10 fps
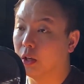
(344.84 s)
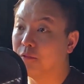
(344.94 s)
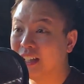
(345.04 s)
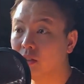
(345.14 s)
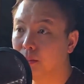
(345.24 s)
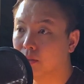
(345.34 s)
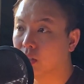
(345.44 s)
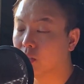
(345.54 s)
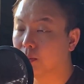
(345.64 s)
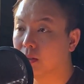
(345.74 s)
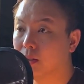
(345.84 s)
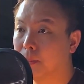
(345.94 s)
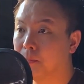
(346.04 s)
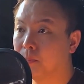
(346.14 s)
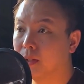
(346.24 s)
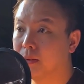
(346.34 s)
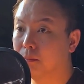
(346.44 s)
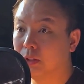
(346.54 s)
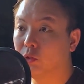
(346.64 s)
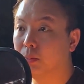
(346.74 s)
victim of judgment,
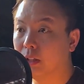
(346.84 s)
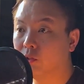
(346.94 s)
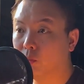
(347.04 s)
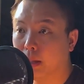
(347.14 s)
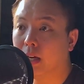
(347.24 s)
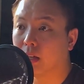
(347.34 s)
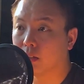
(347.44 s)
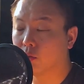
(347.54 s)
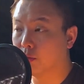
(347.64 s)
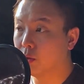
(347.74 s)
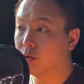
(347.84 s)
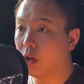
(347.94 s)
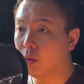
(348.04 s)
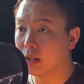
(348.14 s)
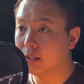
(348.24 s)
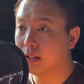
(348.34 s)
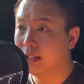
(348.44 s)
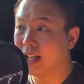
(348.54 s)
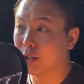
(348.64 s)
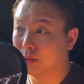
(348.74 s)
but to be spared. So if you're Noah
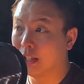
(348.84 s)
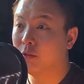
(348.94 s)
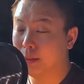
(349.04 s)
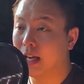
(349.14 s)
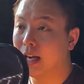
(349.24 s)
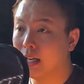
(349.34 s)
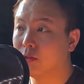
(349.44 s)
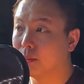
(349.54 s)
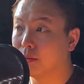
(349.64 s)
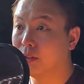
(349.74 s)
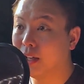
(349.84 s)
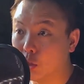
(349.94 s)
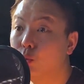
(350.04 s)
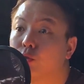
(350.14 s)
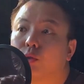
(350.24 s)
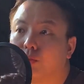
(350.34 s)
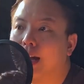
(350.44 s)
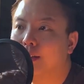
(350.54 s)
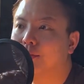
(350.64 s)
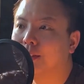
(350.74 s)
and you're left behind from the flood, you
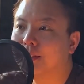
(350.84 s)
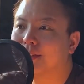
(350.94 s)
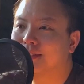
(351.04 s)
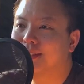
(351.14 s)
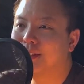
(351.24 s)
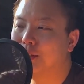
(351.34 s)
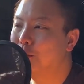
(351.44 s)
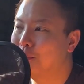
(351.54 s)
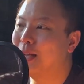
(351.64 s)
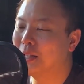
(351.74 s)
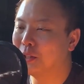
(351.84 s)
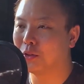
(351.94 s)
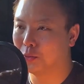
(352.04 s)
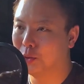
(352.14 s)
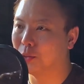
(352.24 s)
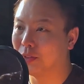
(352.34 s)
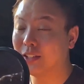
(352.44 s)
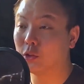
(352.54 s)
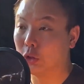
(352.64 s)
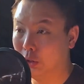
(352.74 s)
survived it. You made it through.
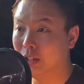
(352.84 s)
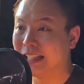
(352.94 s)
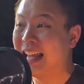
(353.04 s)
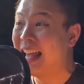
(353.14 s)
That's good.